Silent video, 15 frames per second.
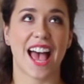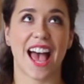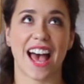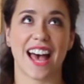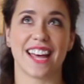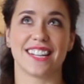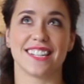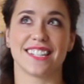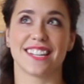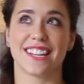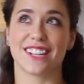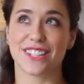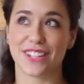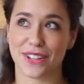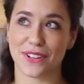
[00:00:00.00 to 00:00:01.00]
and
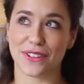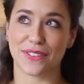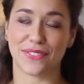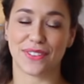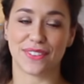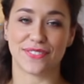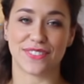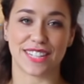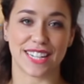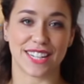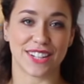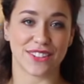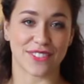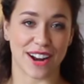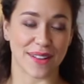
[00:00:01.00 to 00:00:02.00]

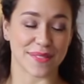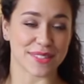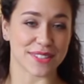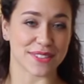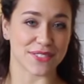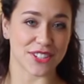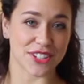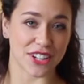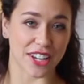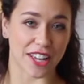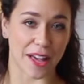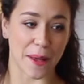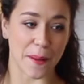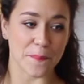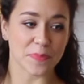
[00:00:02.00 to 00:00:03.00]
250 grams of
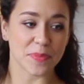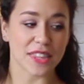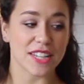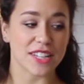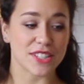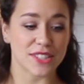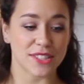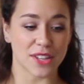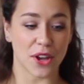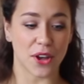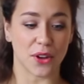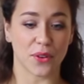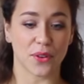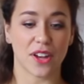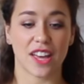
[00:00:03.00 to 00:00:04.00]
sugar.
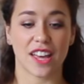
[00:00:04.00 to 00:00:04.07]
So